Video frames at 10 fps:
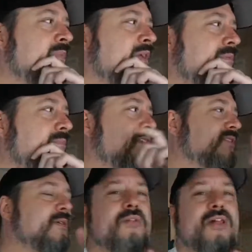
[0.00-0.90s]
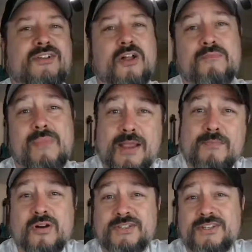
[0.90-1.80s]
but there's a place called
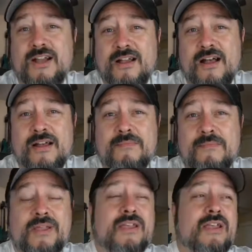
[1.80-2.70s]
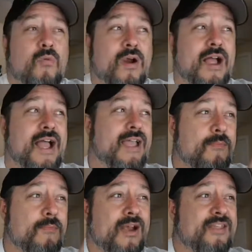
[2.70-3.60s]
micparts.com where I
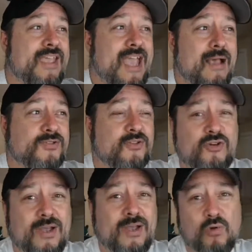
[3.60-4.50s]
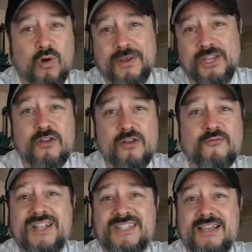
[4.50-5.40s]
upgraded the capsule to a Neumann
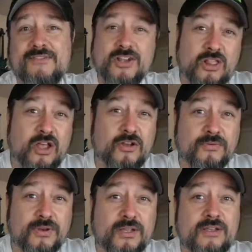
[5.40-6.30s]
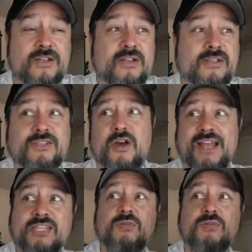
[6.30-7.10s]
U47 clone. So that's what's